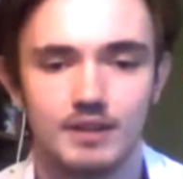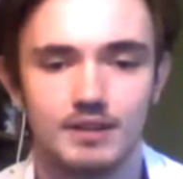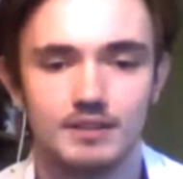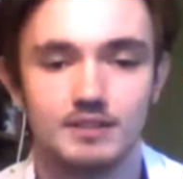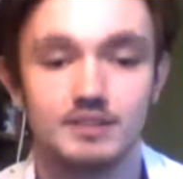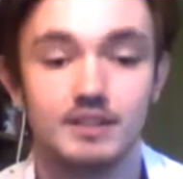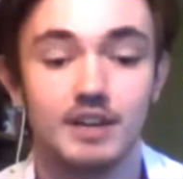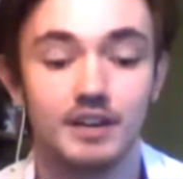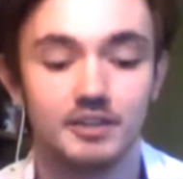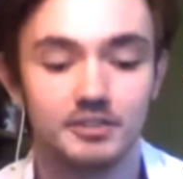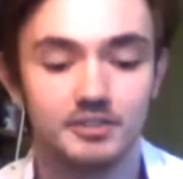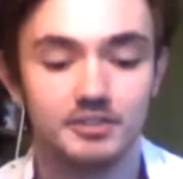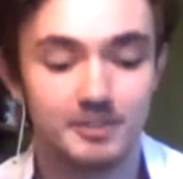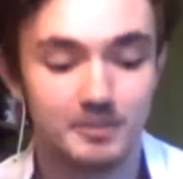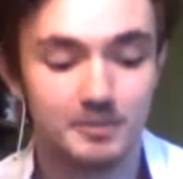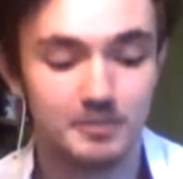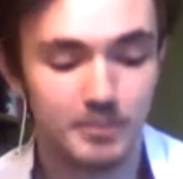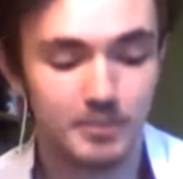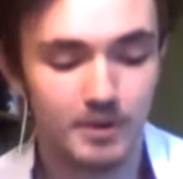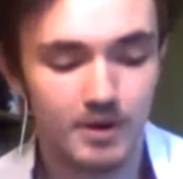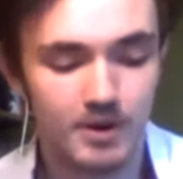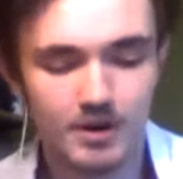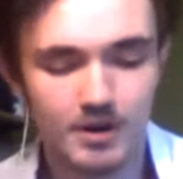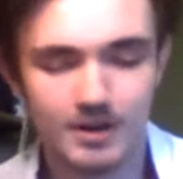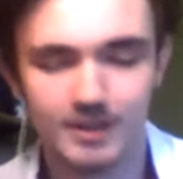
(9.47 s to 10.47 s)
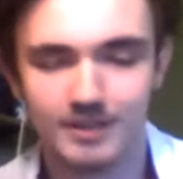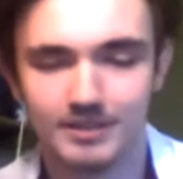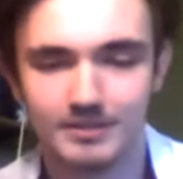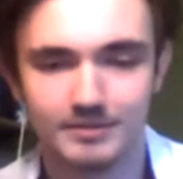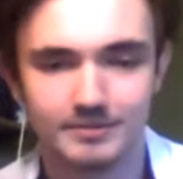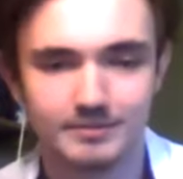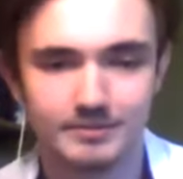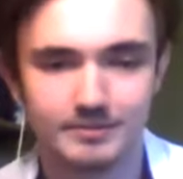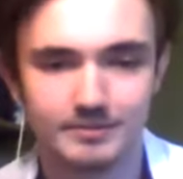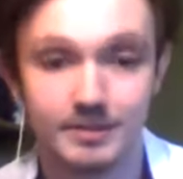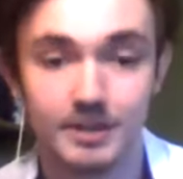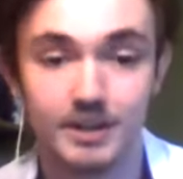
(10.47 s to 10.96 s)
Dustin Burke.
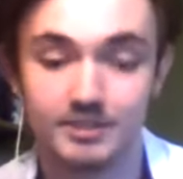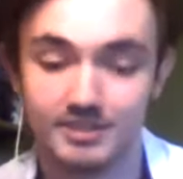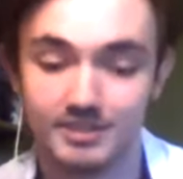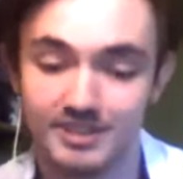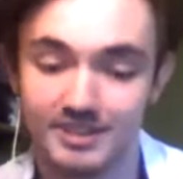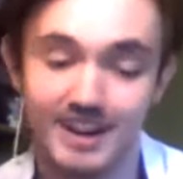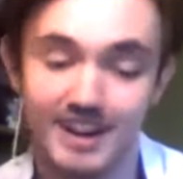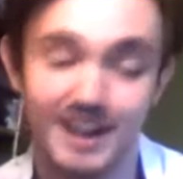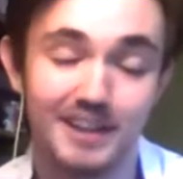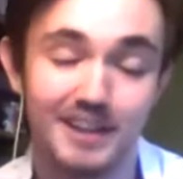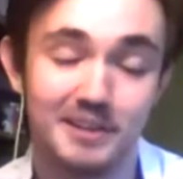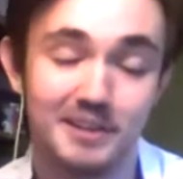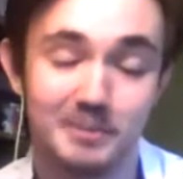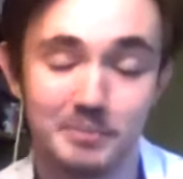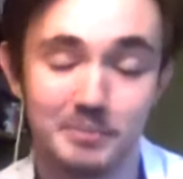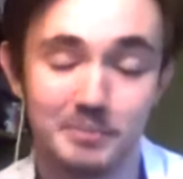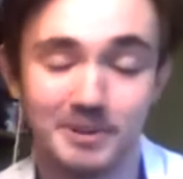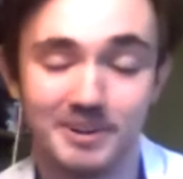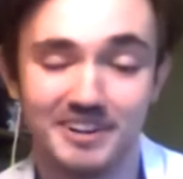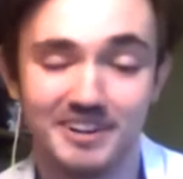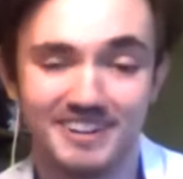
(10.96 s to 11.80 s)
Dustin Allen Burke.